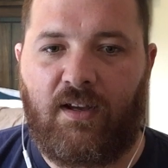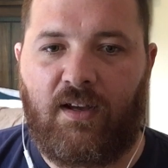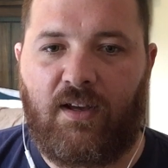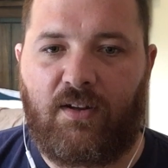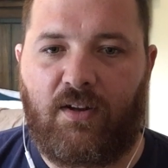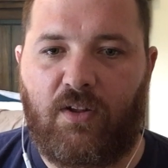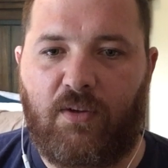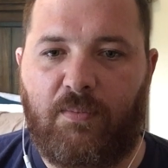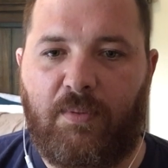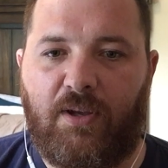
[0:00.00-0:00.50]

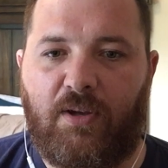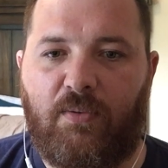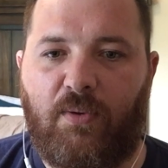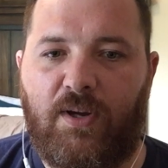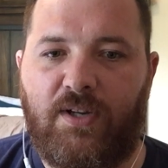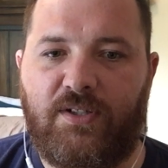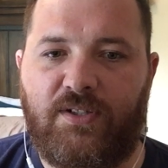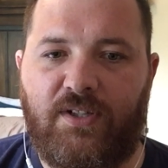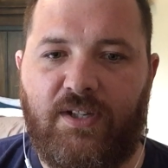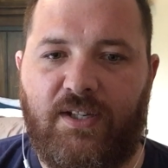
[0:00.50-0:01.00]
Another big
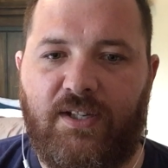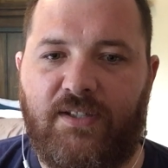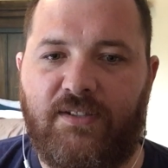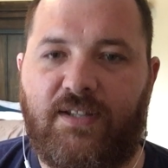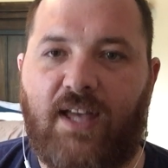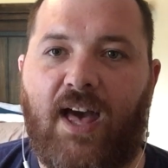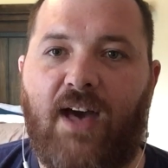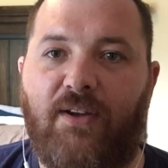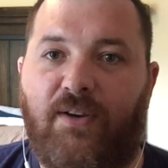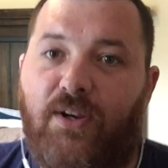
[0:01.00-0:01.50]
question is,
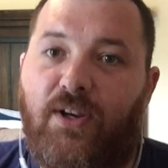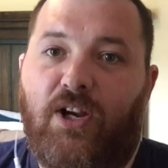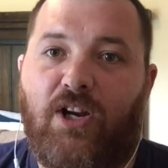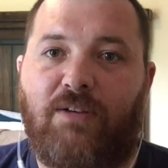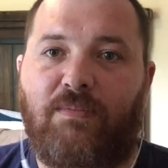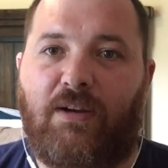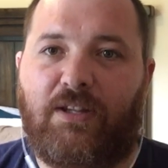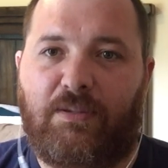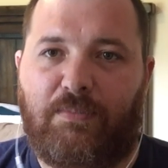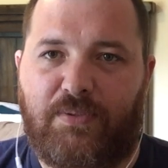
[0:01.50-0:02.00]
how did you hear
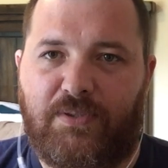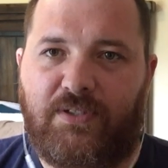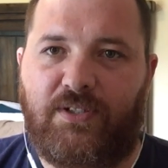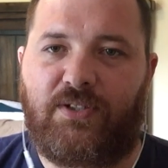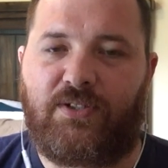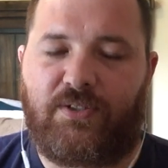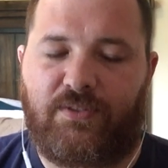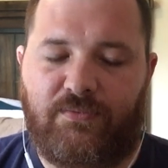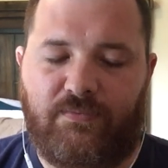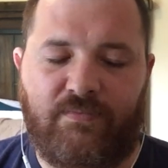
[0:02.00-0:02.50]
about the
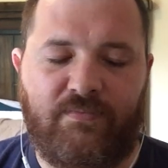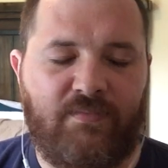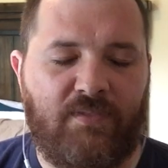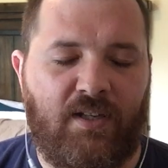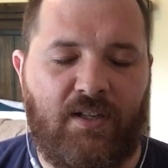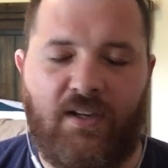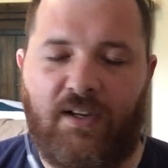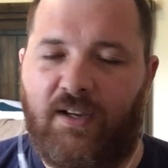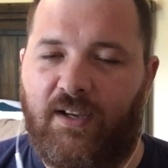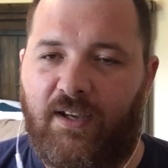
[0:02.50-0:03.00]
position?
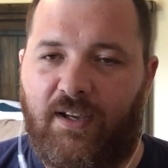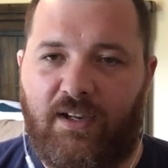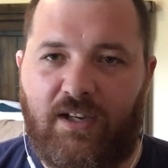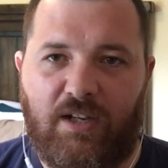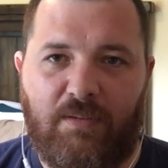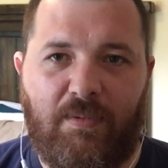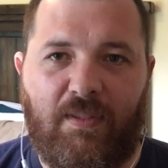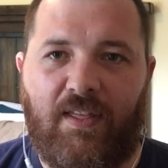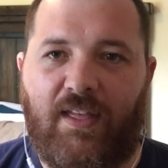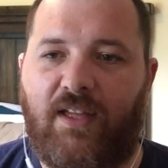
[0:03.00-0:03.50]
It could
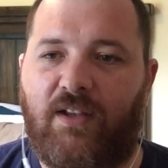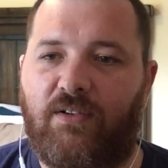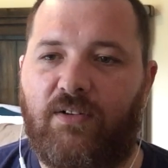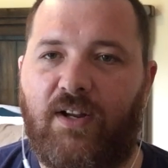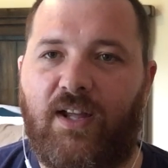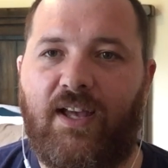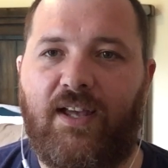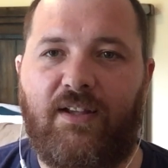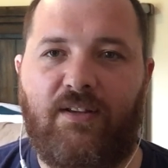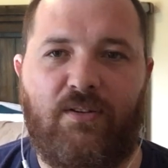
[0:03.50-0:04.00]
have been the
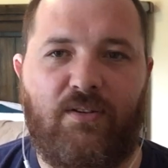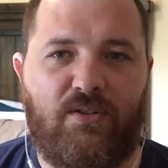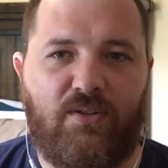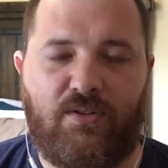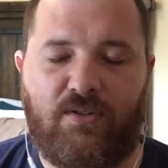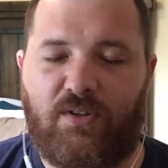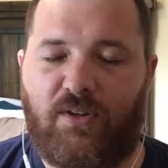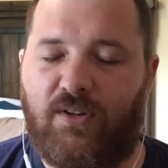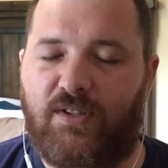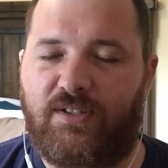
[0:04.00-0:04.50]
internet. You
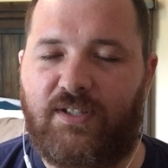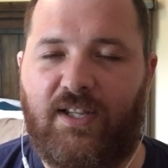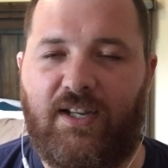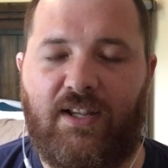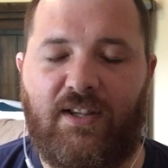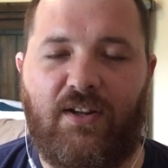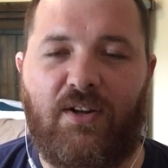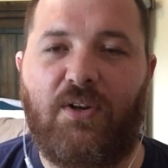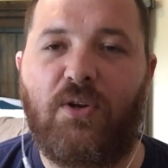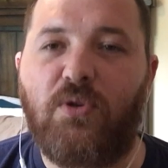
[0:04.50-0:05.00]
could have seen
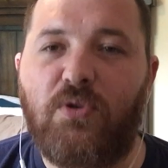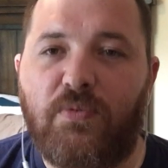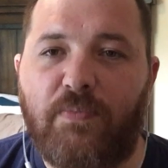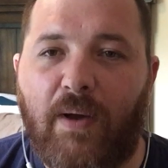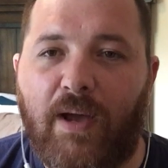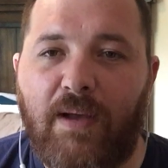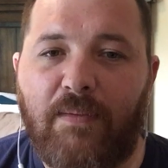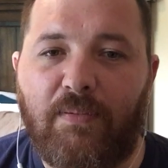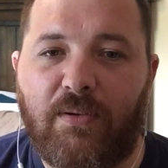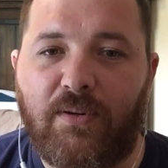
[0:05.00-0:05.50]
it in a
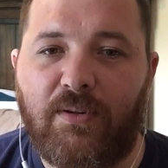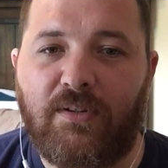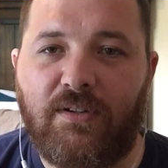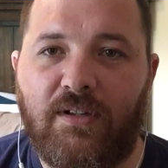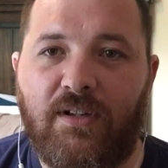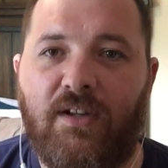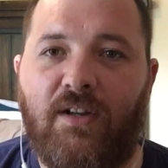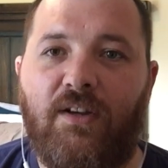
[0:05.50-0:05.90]
newspaper.